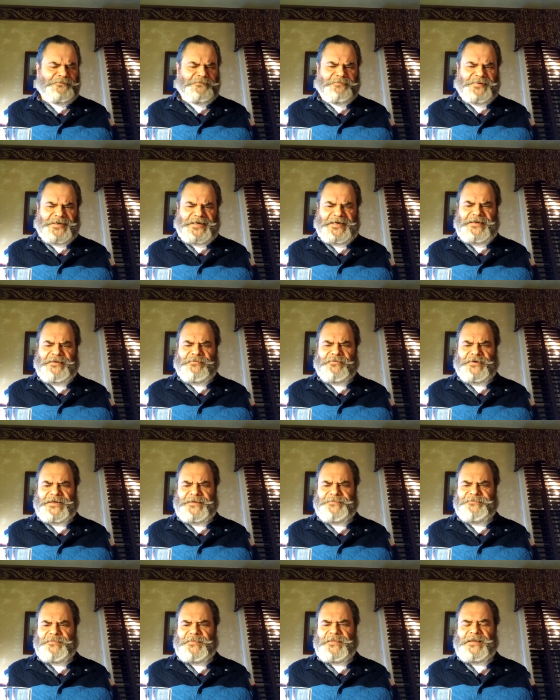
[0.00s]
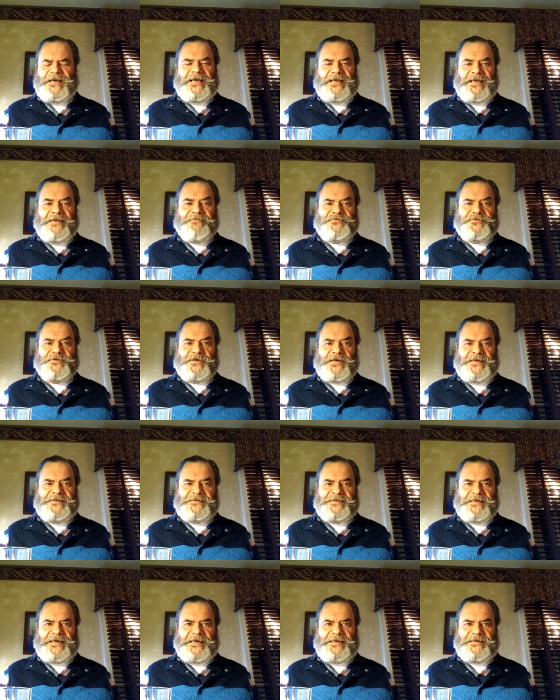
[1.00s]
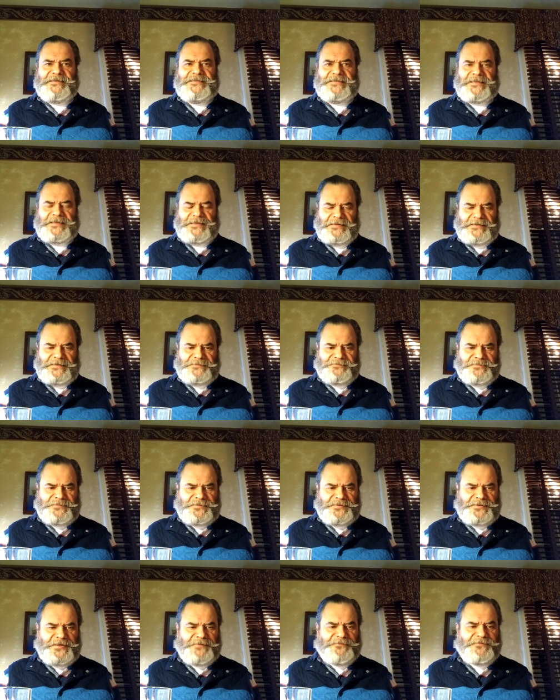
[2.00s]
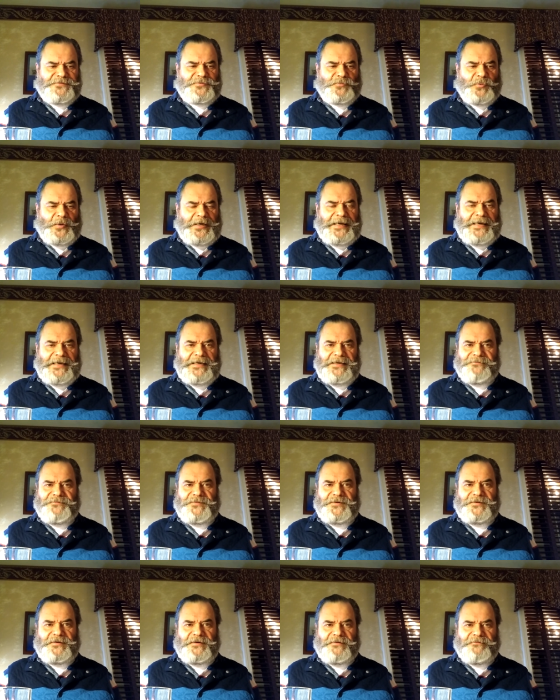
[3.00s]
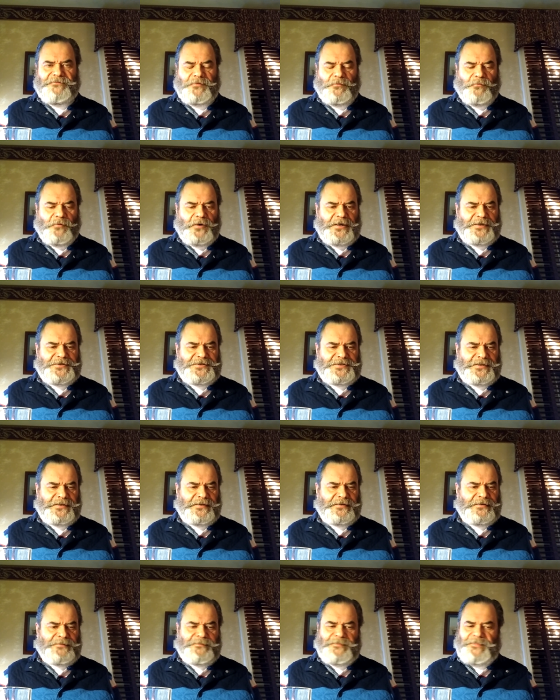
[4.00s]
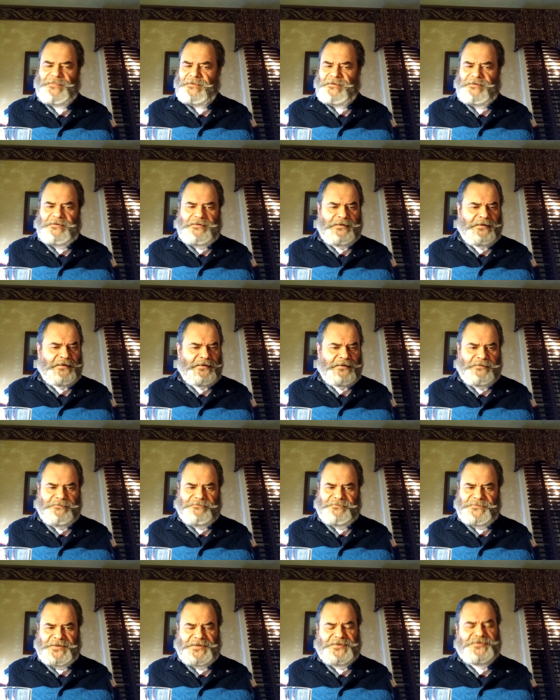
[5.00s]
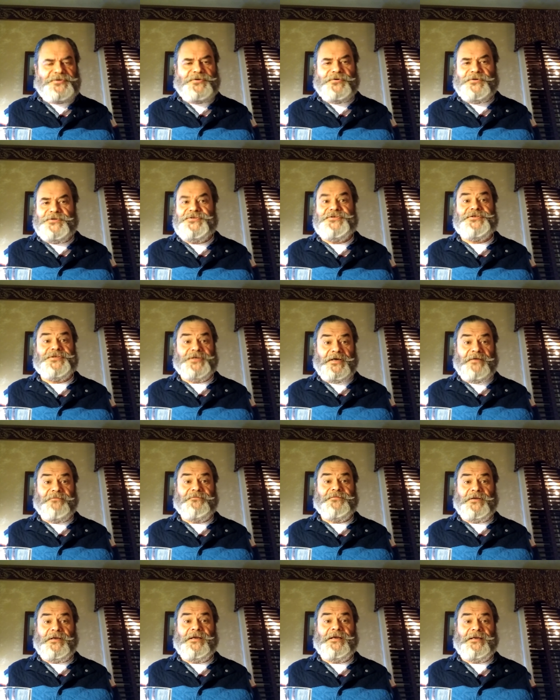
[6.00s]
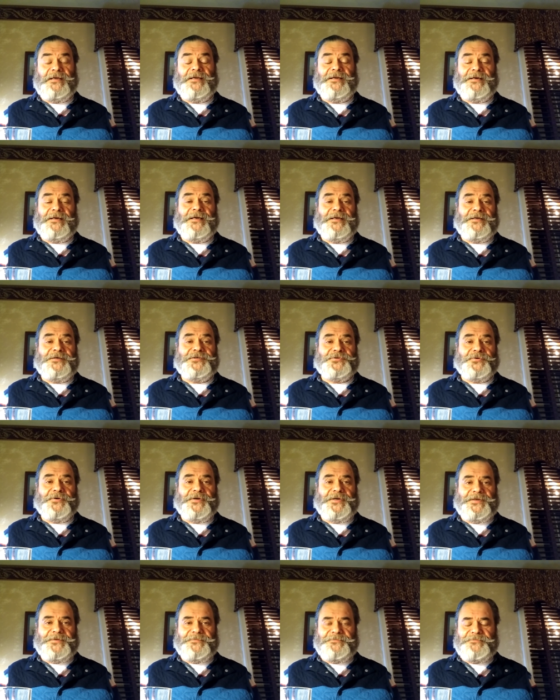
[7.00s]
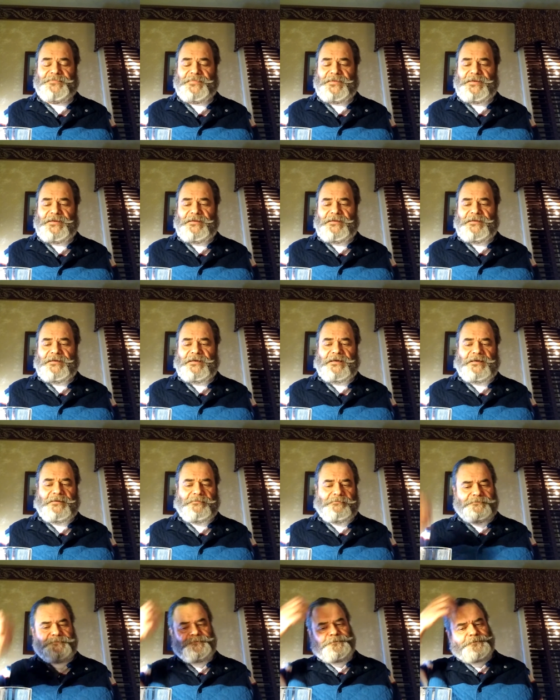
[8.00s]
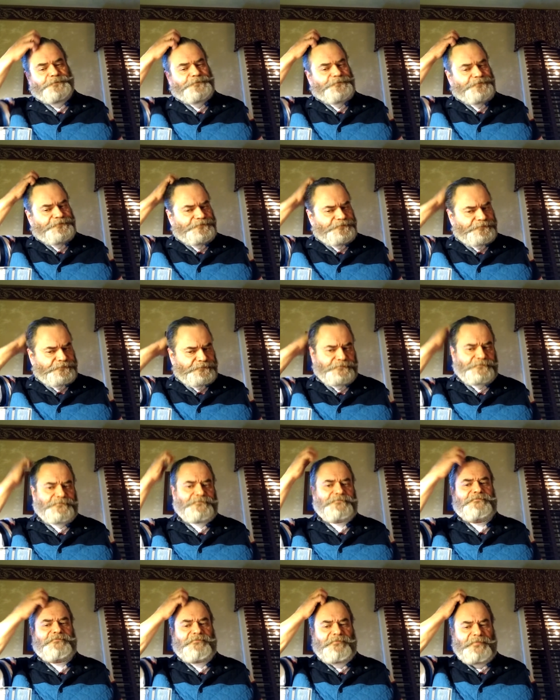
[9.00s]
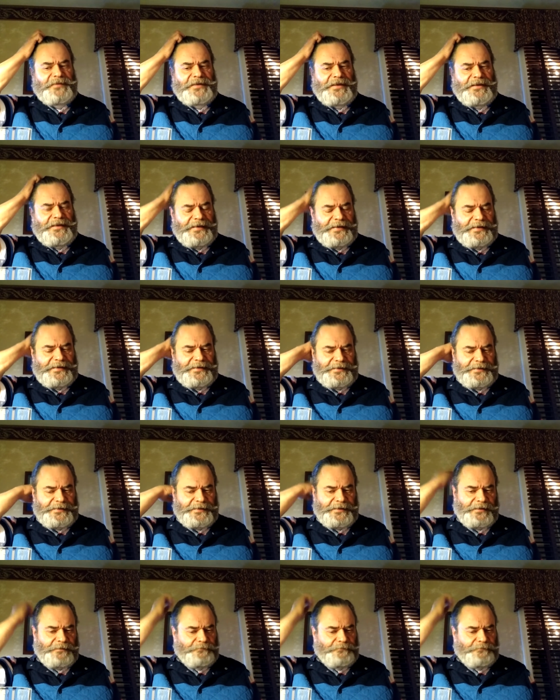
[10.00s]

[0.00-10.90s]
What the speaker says: But anyway, I have tried that. If swag, if you're watching, it's good stuff, and I enjoyed it. Um, and